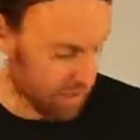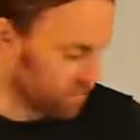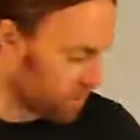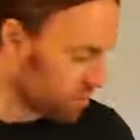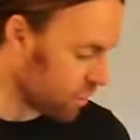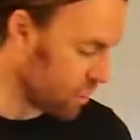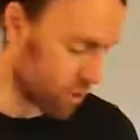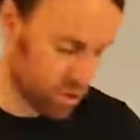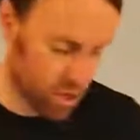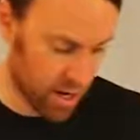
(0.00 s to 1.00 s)
The first one
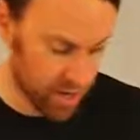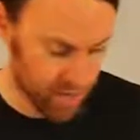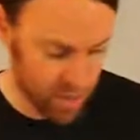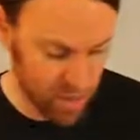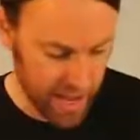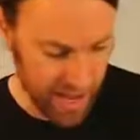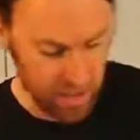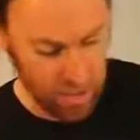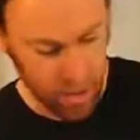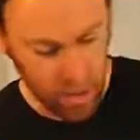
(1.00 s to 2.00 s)
looks great, the
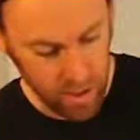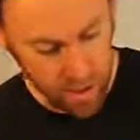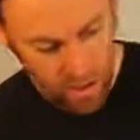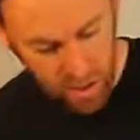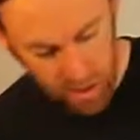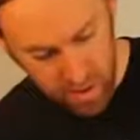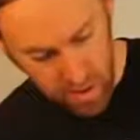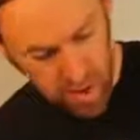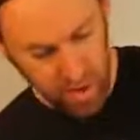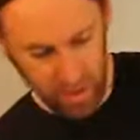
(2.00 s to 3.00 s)
last one is
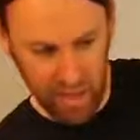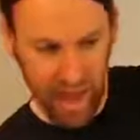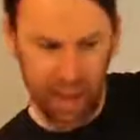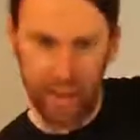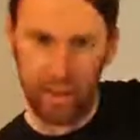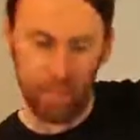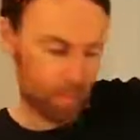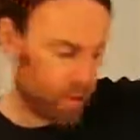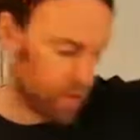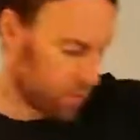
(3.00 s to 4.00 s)
kind of lacking,
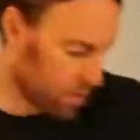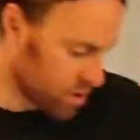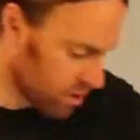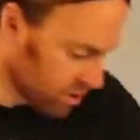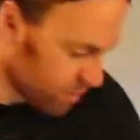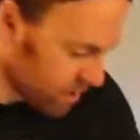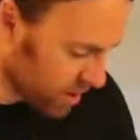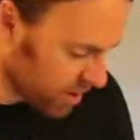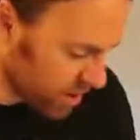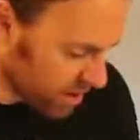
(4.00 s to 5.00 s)
but we're still going to put
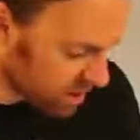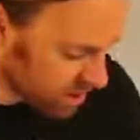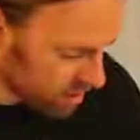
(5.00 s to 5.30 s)
it in there.